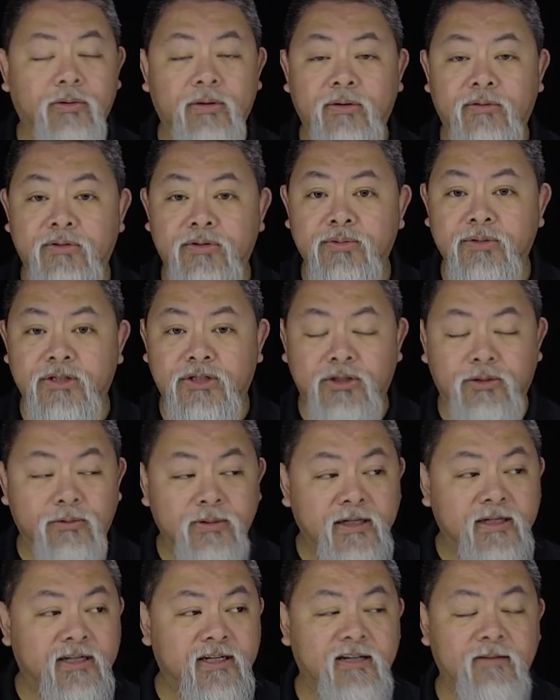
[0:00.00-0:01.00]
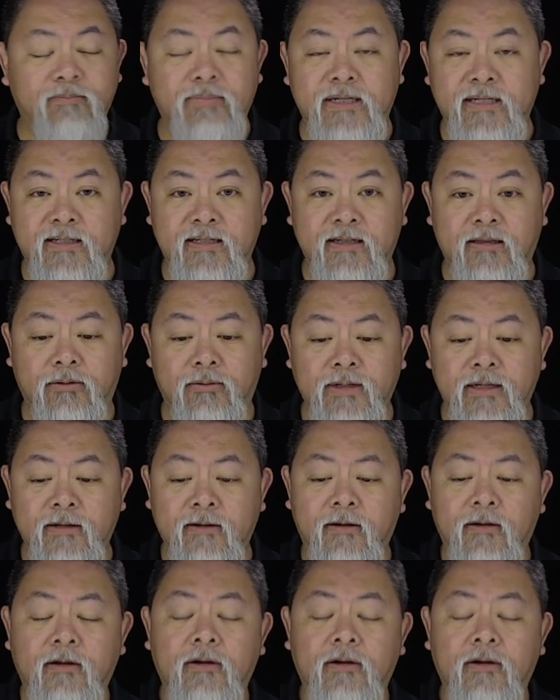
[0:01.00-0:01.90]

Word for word: the way over to switch 3 to hit PC3,